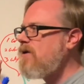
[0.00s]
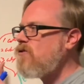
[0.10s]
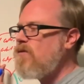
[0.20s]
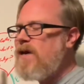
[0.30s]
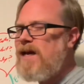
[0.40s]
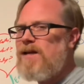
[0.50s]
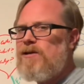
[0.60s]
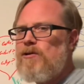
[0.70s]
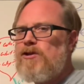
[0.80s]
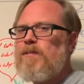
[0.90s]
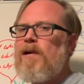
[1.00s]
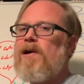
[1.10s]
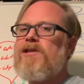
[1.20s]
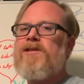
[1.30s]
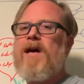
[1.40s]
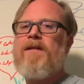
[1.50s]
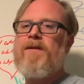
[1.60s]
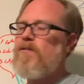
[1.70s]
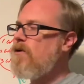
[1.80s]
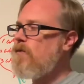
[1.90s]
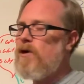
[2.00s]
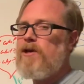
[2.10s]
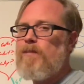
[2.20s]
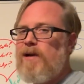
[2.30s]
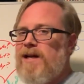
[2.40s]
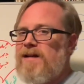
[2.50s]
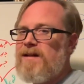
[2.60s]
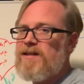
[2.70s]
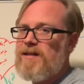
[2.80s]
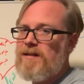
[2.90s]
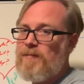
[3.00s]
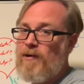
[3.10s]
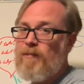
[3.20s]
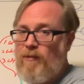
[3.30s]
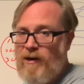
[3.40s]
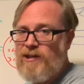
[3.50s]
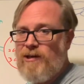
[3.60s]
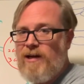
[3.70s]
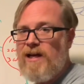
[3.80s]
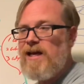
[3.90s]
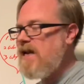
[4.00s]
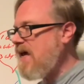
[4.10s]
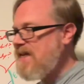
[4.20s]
Don't make it too sparse. The more work you put into this, the more points you're going to get.